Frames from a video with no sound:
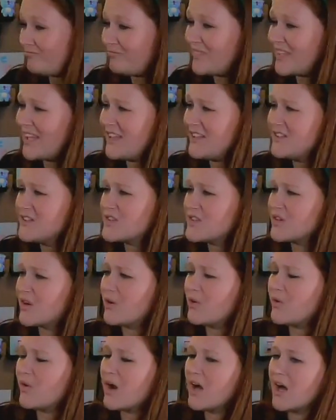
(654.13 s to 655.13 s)
And
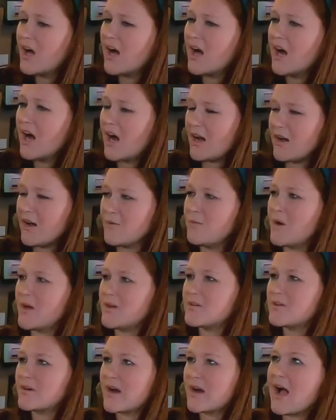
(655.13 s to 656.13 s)
so I
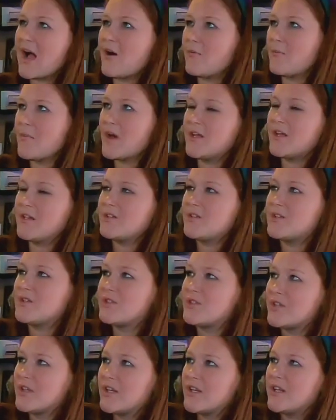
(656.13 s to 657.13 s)
wonder how
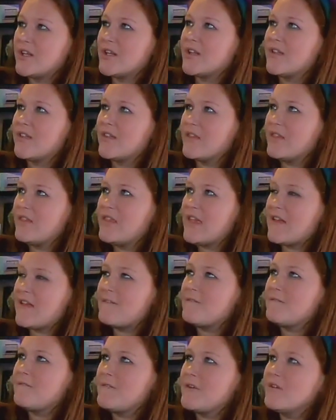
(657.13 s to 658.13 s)
much they
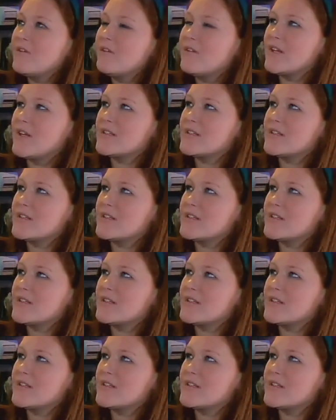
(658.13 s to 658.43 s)
feel at